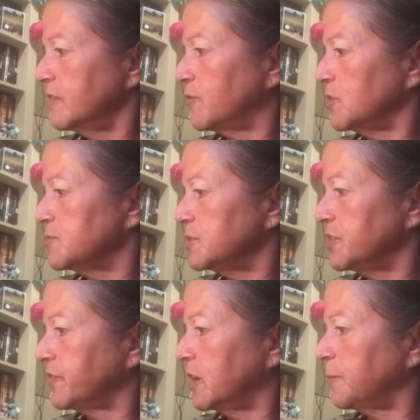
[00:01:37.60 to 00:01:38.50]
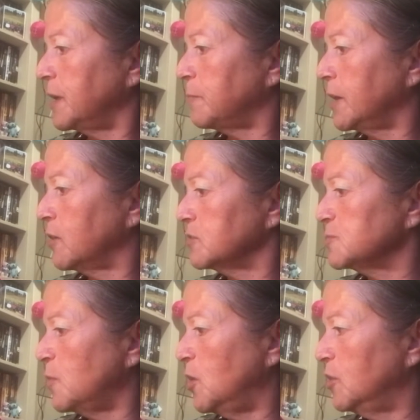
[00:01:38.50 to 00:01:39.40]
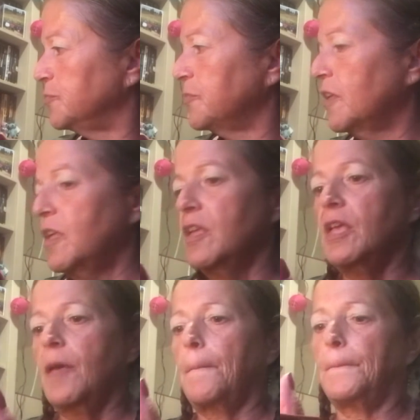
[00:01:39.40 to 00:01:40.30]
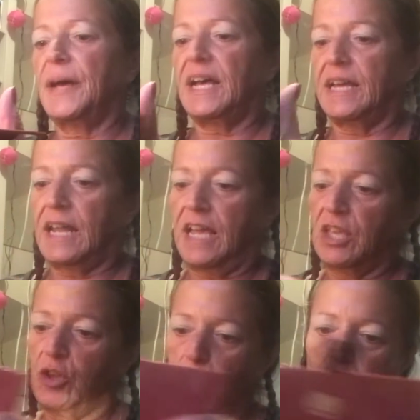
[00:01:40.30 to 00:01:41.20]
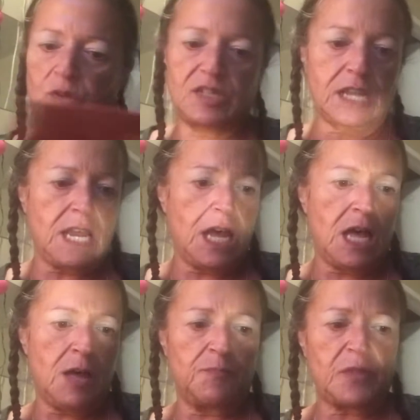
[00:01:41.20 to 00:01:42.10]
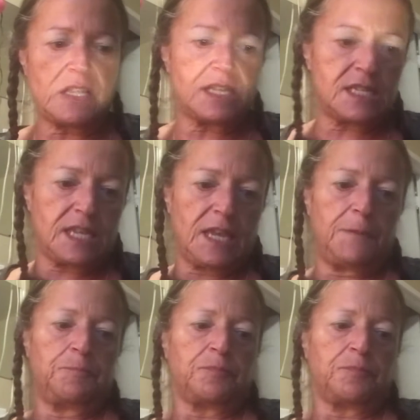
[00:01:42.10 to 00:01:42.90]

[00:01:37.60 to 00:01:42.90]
of course, which they've got to make micro small. But I used, let's see.